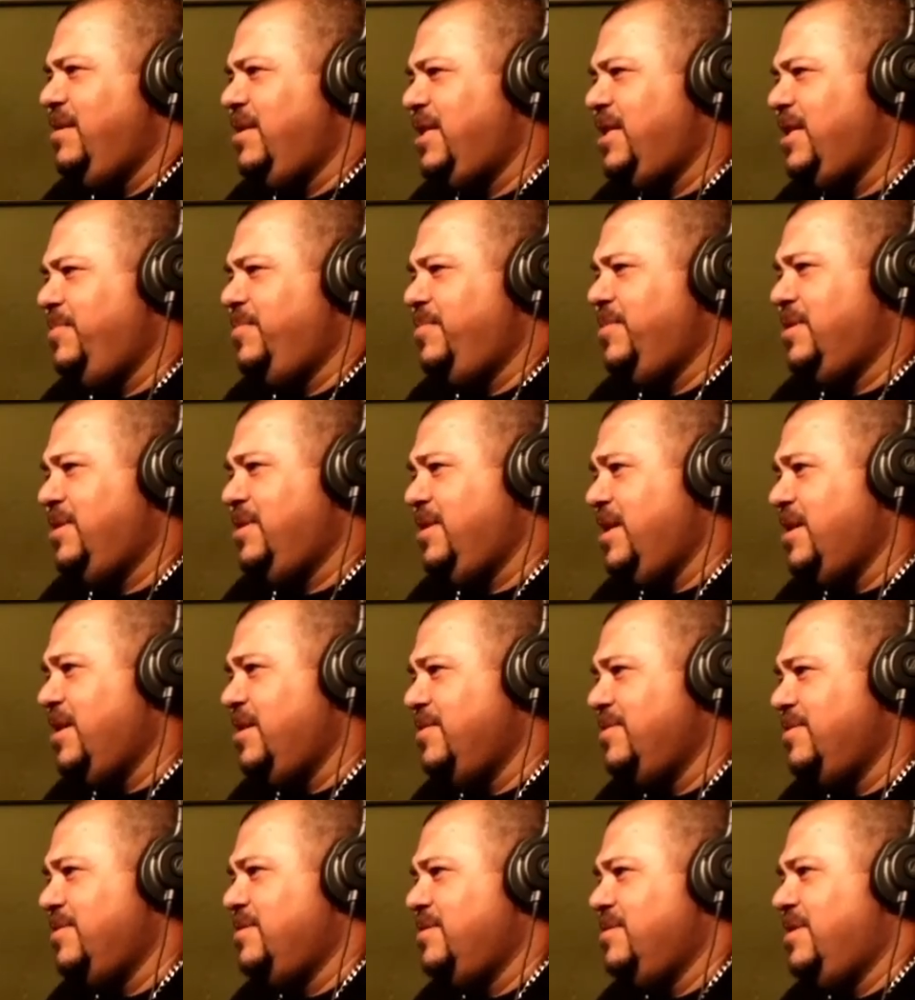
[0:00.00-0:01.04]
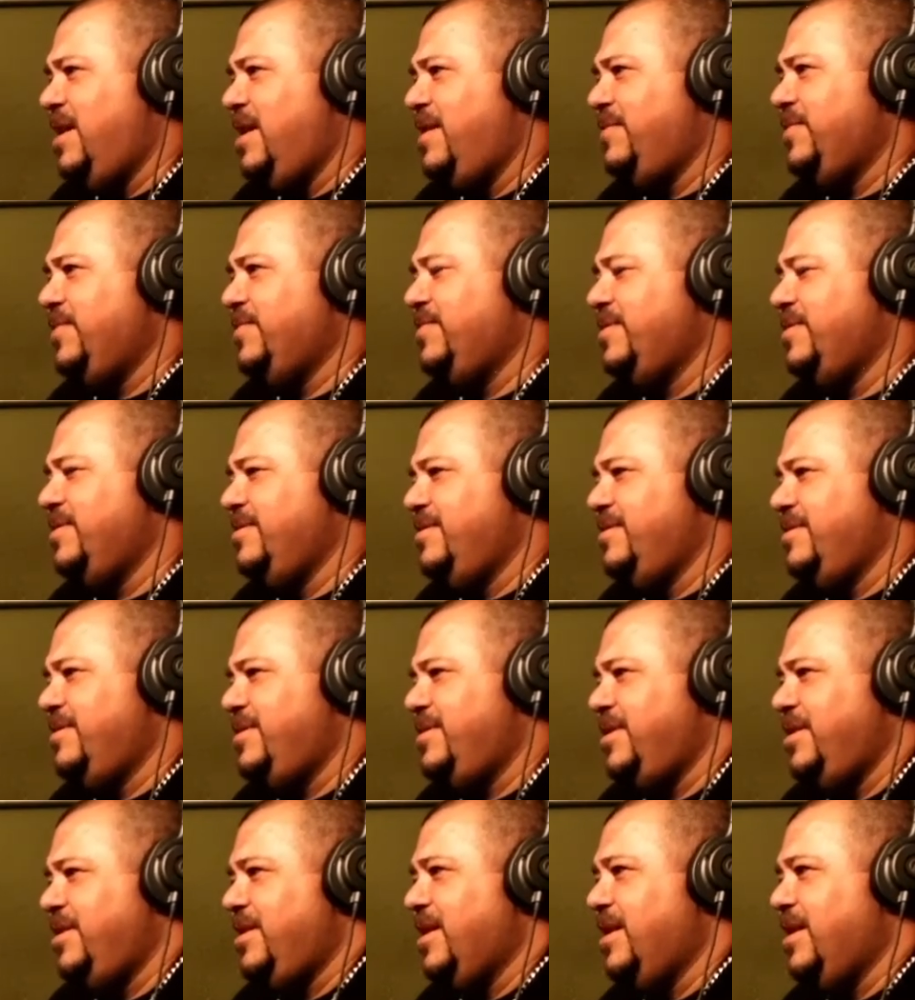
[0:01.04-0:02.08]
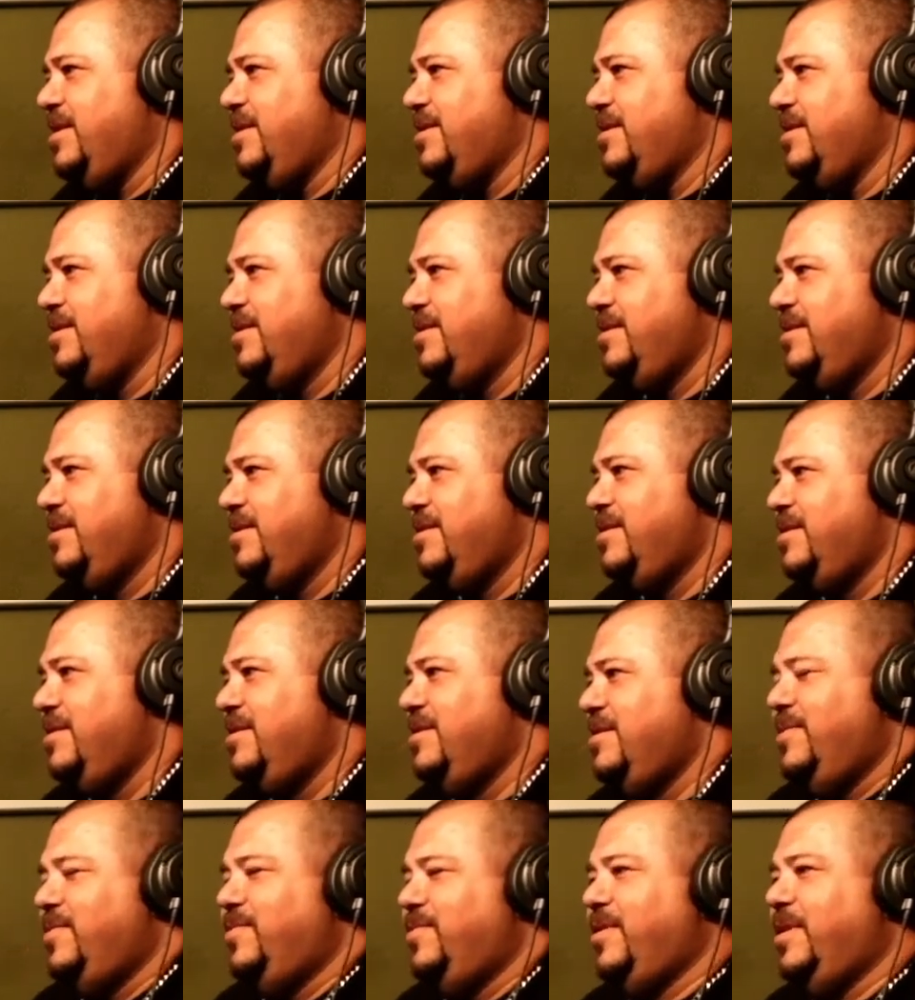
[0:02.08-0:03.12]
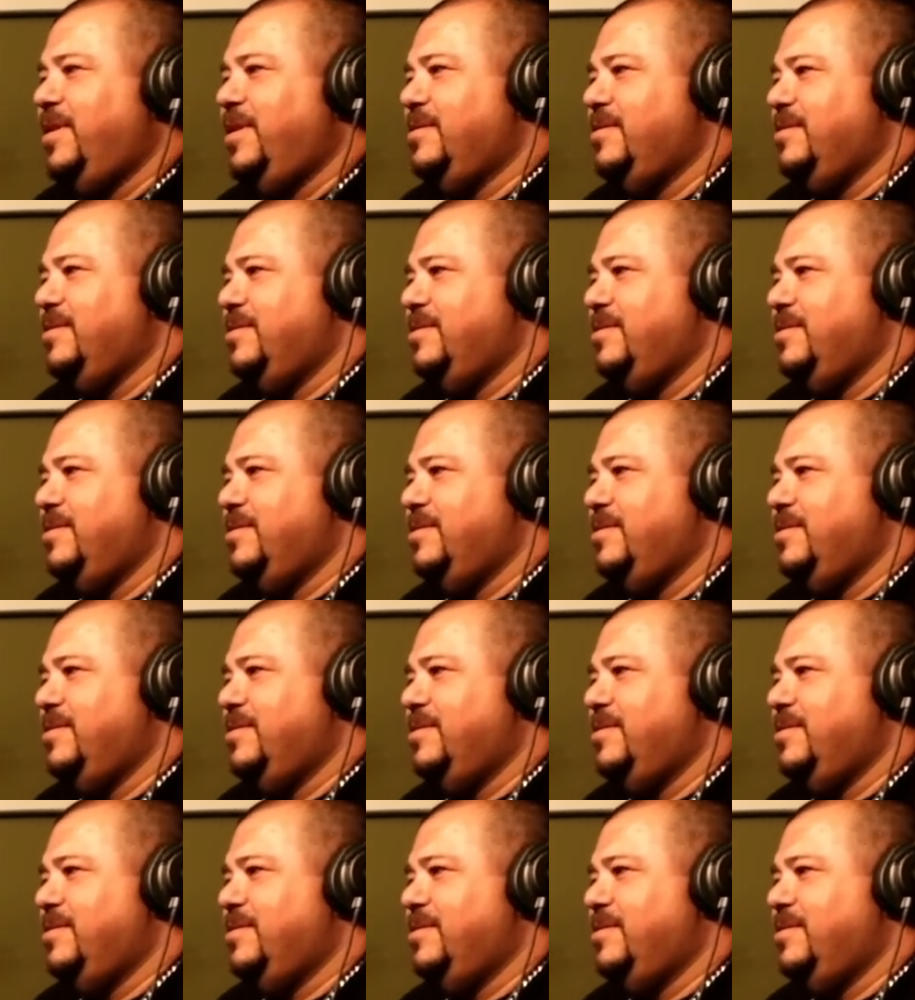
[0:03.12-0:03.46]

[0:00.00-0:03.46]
to keep it together afterwards, and she kind of went,